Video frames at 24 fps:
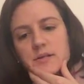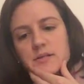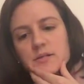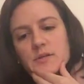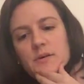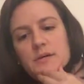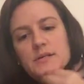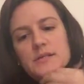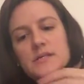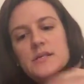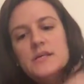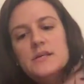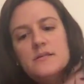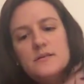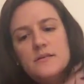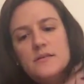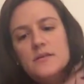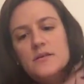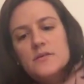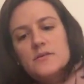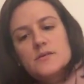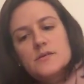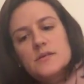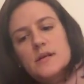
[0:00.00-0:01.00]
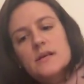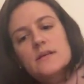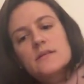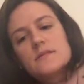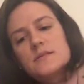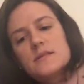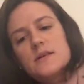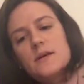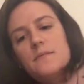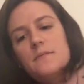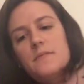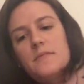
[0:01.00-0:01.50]
So I see there's like
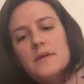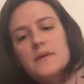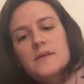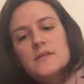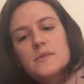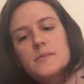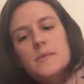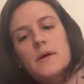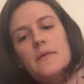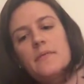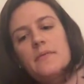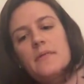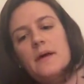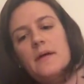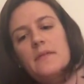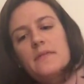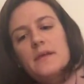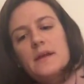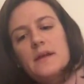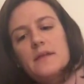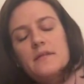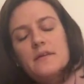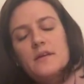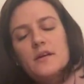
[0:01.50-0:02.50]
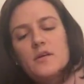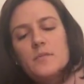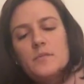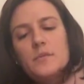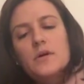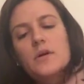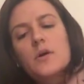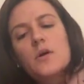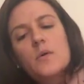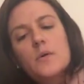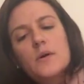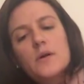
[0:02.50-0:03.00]
some things about that that I think have
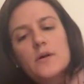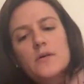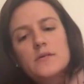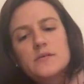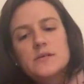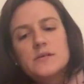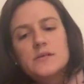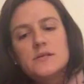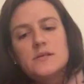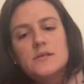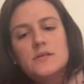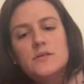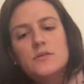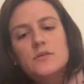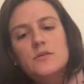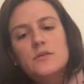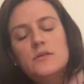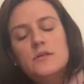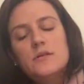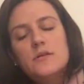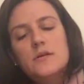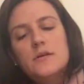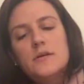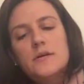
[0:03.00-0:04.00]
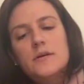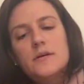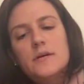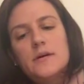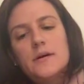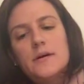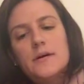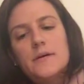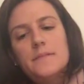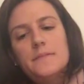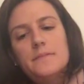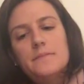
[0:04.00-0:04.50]
been going on since the
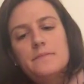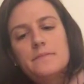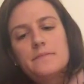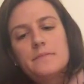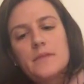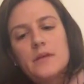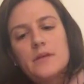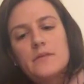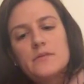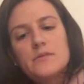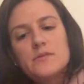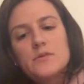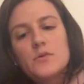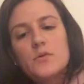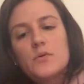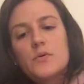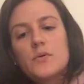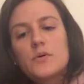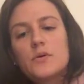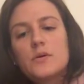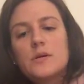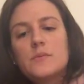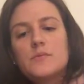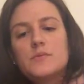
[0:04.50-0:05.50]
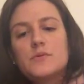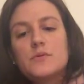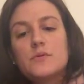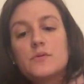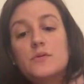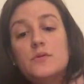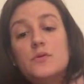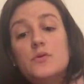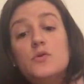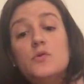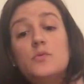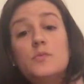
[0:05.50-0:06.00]
solar eclipse, or the
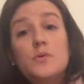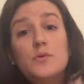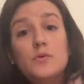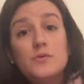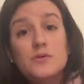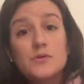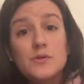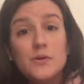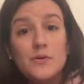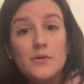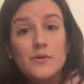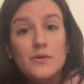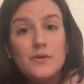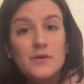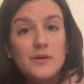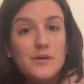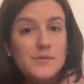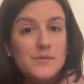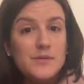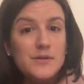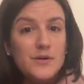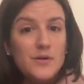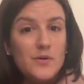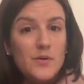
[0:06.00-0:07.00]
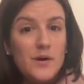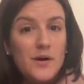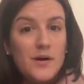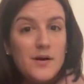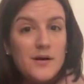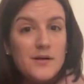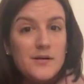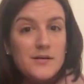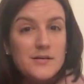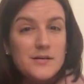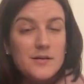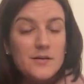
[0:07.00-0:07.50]
new moon solar eclipse in
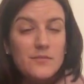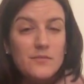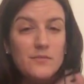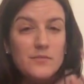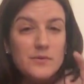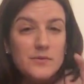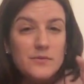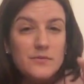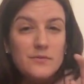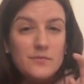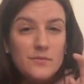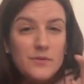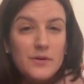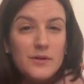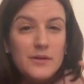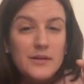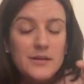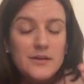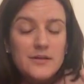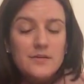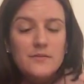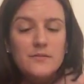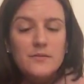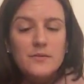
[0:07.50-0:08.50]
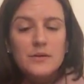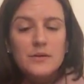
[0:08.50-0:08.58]
Aquarius, that really